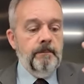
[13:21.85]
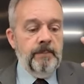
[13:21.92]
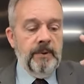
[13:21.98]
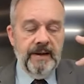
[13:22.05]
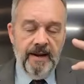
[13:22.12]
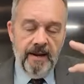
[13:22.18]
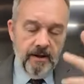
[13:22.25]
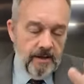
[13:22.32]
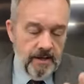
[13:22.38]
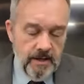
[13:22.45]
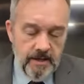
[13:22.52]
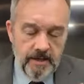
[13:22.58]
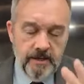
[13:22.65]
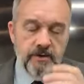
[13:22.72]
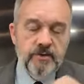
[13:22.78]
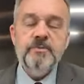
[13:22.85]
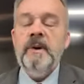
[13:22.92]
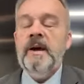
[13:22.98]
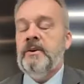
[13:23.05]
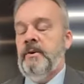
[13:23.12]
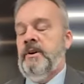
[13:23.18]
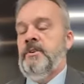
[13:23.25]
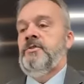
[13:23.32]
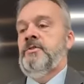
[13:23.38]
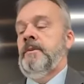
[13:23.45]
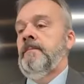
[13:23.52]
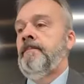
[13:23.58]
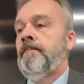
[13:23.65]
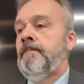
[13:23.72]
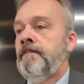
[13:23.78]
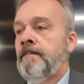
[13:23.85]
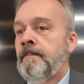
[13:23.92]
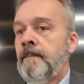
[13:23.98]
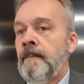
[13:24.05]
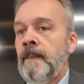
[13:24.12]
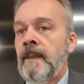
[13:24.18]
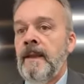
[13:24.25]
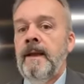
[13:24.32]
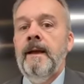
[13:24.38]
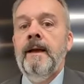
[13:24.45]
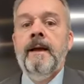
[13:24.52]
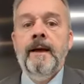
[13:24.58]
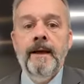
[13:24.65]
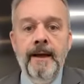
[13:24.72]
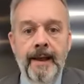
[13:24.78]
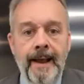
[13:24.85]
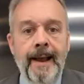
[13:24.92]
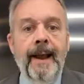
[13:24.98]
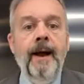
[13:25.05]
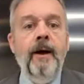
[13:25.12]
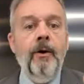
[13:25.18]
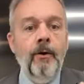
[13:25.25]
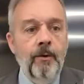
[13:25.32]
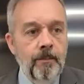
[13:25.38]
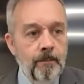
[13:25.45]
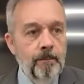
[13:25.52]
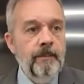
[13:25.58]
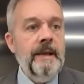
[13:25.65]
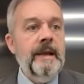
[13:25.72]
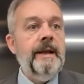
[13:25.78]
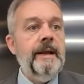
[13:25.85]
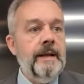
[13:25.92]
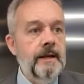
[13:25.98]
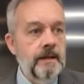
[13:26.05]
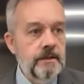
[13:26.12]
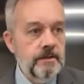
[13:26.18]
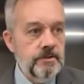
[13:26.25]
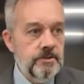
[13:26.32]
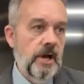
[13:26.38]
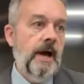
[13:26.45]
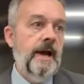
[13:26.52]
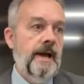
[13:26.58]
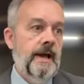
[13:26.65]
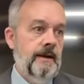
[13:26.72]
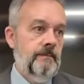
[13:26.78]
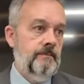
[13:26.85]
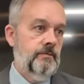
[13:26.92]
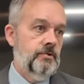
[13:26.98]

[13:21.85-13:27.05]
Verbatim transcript: But now, here's my question How many times